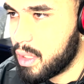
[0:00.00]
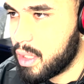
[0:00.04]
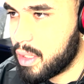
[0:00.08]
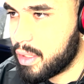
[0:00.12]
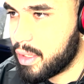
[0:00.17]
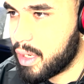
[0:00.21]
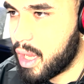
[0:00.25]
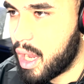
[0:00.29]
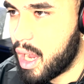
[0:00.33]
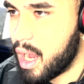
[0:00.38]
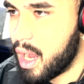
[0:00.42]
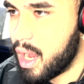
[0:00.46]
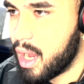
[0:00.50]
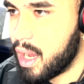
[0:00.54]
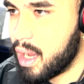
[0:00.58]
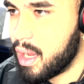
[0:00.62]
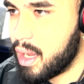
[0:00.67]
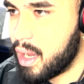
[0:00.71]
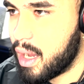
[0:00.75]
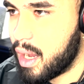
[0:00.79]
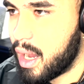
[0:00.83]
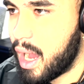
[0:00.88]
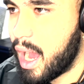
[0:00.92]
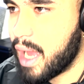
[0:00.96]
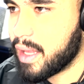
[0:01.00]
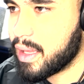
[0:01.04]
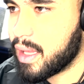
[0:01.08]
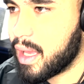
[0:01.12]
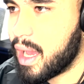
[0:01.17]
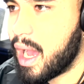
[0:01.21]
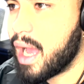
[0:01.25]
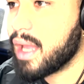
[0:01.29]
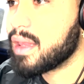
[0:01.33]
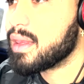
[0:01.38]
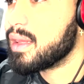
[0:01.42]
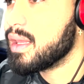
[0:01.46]
Nah,
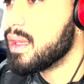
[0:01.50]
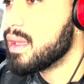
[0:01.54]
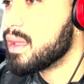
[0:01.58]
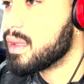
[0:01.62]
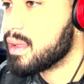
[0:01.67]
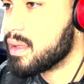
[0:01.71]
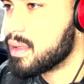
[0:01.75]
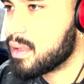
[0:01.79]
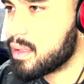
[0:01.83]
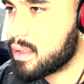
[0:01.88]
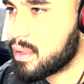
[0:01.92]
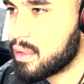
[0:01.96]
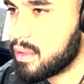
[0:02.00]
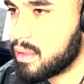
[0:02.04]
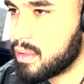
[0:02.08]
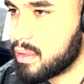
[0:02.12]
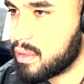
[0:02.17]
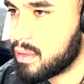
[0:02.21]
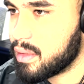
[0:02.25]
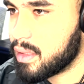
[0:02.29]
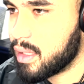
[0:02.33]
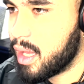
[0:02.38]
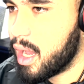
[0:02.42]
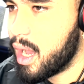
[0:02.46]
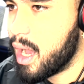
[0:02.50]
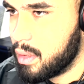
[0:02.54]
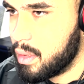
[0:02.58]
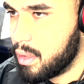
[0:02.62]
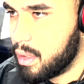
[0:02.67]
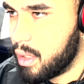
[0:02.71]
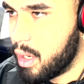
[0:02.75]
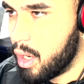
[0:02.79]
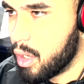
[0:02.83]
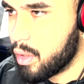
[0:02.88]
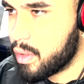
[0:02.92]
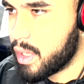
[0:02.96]
I think not.
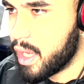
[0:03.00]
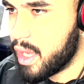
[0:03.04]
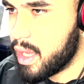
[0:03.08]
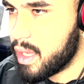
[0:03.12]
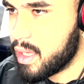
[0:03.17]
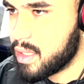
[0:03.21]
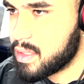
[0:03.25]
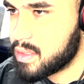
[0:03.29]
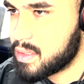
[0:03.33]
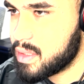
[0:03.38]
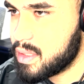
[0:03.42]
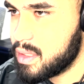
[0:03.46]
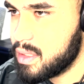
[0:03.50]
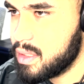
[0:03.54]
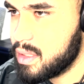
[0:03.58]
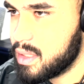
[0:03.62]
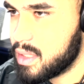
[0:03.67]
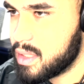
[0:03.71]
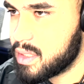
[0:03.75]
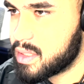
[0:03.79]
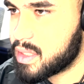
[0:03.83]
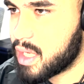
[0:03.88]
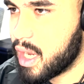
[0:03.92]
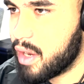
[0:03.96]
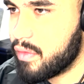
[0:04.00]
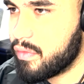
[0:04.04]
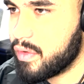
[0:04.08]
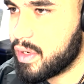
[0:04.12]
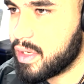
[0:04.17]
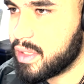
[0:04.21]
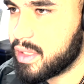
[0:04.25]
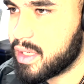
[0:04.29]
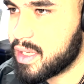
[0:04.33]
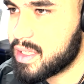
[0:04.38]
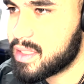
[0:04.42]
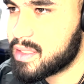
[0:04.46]
Nah. Okay, Izzy, he's
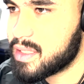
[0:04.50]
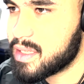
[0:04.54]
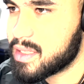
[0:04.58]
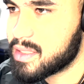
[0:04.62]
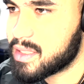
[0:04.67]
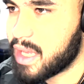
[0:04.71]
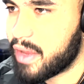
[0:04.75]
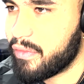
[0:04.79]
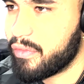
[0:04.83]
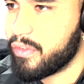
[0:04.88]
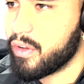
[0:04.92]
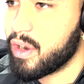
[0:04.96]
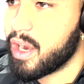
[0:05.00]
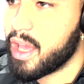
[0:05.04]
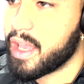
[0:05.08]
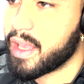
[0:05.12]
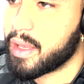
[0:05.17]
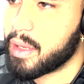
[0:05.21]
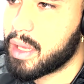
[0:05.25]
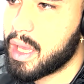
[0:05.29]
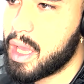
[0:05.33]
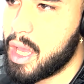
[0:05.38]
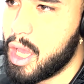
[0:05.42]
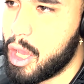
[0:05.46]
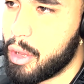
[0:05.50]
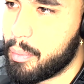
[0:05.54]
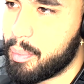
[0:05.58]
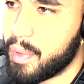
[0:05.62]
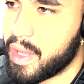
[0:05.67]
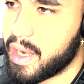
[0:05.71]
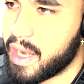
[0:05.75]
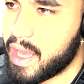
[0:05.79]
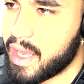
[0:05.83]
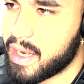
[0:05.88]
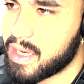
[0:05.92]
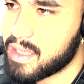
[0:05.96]
covering distance. I feel like
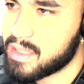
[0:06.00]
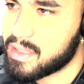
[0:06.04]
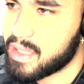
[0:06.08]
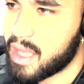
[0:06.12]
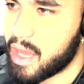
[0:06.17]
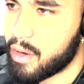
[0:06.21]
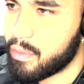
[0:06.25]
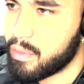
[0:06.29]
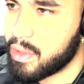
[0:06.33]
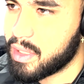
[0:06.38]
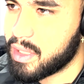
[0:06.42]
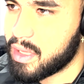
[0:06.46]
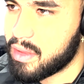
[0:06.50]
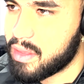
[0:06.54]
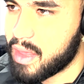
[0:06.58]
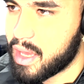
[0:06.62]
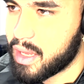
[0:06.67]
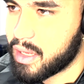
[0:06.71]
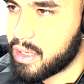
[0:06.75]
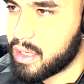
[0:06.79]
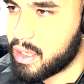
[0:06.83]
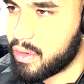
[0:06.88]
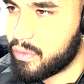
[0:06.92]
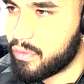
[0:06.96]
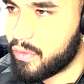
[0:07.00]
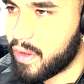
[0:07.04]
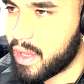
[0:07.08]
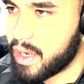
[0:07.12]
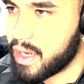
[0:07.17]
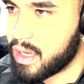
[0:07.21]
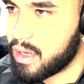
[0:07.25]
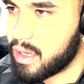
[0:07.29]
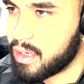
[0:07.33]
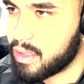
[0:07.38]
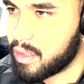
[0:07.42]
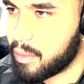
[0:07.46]
Pereira's not really that good
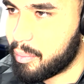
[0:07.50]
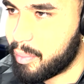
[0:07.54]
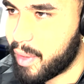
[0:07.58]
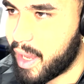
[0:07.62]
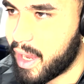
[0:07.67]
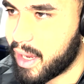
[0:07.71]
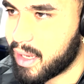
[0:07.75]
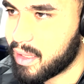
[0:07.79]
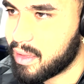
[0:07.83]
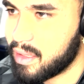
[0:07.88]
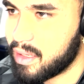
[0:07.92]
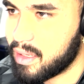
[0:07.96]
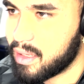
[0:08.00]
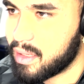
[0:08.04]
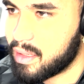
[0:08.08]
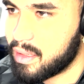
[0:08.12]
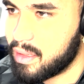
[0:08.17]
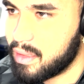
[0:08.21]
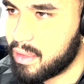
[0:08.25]
fighting on the back leg.